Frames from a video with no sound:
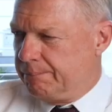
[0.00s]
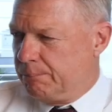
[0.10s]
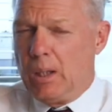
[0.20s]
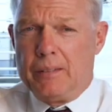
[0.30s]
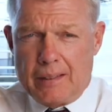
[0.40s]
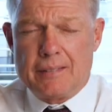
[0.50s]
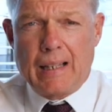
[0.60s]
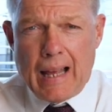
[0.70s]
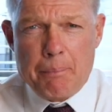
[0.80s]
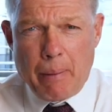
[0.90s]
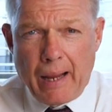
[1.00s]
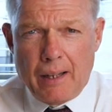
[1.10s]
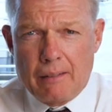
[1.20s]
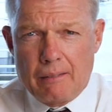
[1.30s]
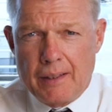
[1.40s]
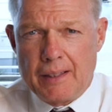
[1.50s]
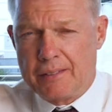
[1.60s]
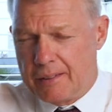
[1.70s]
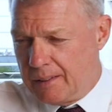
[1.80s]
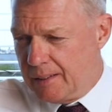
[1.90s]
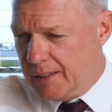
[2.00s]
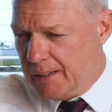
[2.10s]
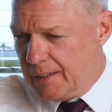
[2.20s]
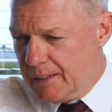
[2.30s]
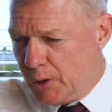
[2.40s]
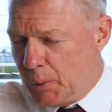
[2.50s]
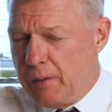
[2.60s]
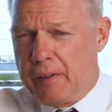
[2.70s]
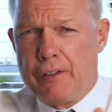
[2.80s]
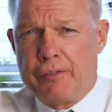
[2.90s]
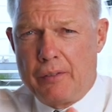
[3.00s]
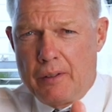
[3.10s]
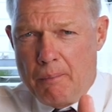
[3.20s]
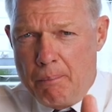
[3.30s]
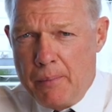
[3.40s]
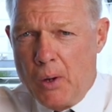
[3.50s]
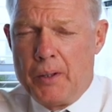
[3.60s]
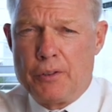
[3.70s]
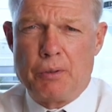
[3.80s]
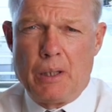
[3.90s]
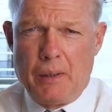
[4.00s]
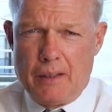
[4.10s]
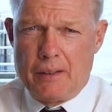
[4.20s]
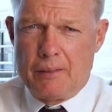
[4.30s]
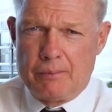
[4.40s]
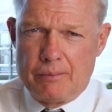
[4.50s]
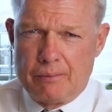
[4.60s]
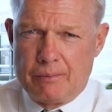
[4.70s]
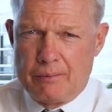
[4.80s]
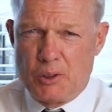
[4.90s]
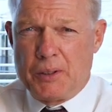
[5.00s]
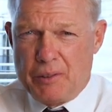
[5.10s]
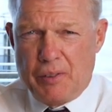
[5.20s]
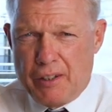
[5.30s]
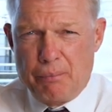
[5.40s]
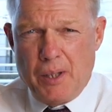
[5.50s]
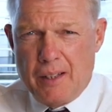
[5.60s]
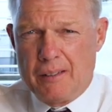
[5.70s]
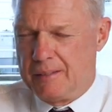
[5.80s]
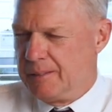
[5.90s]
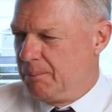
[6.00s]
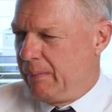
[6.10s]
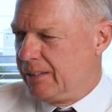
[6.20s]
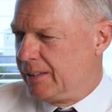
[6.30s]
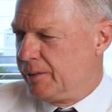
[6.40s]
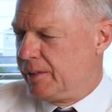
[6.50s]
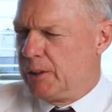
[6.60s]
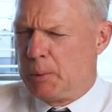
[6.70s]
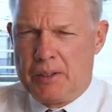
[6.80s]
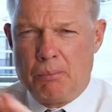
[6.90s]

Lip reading: Well, that's the land bank, and that's 25 million square meter. 25 million, massive. 20